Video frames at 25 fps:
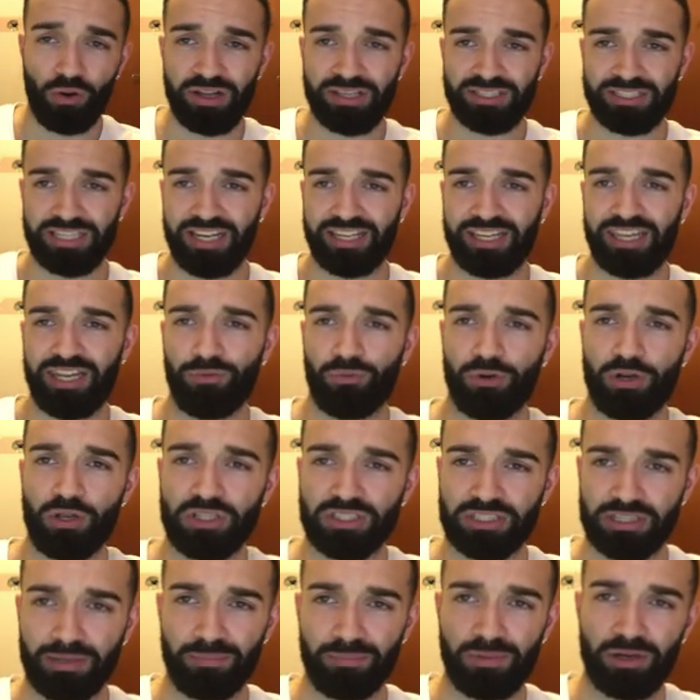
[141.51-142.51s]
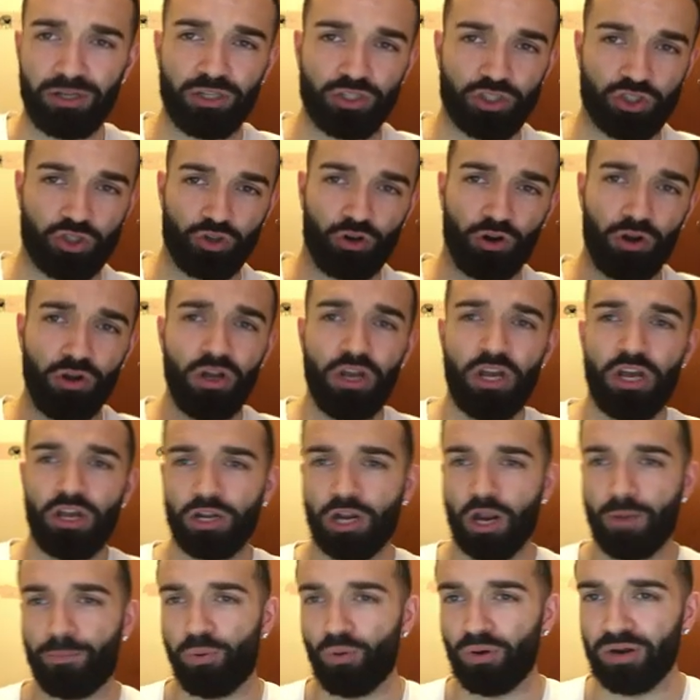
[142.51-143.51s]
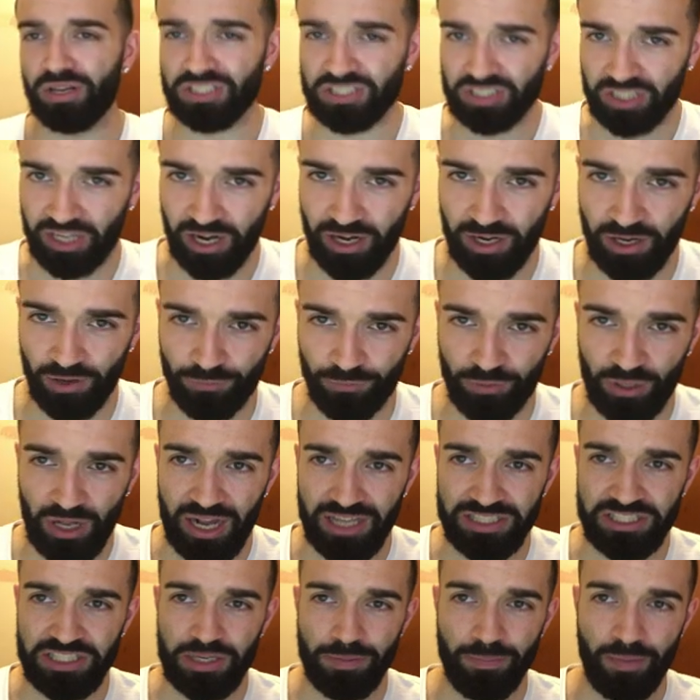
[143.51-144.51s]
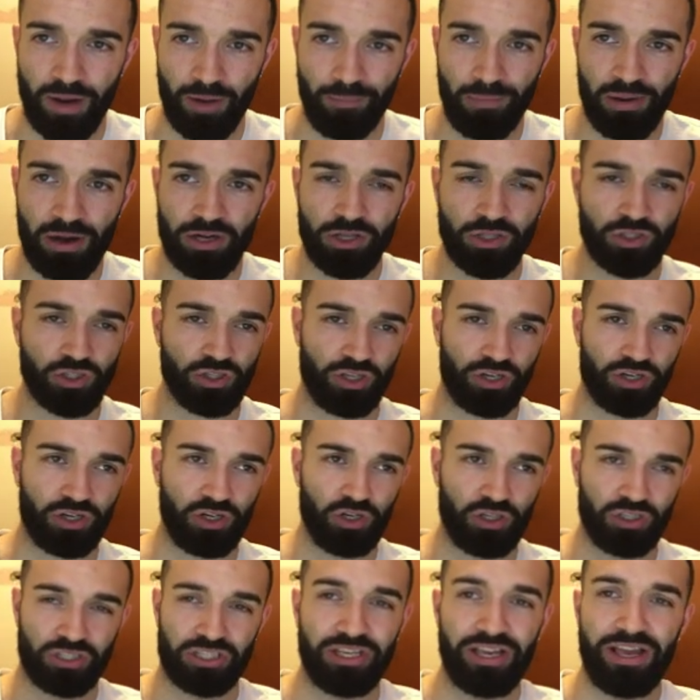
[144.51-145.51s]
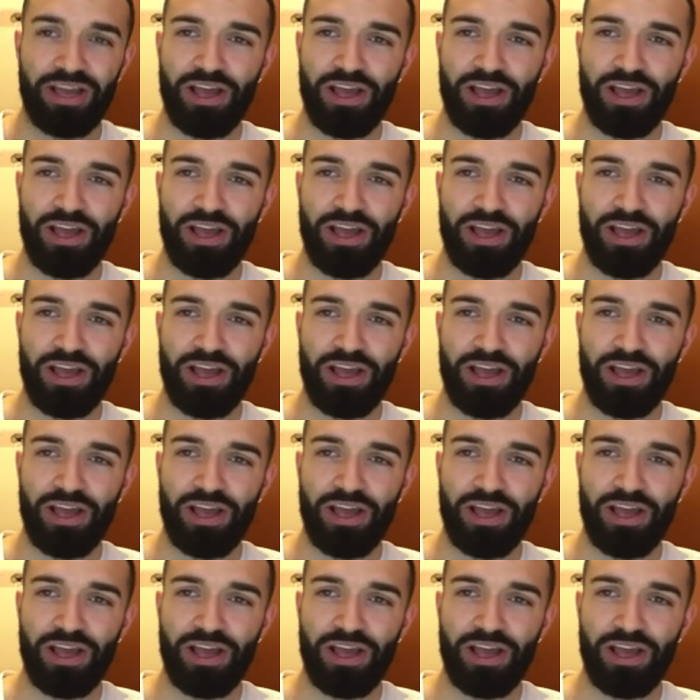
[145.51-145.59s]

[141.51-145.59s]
going second, when you summon a Destrudo, your opponent's scared of Yazi Mermer, so they're gonna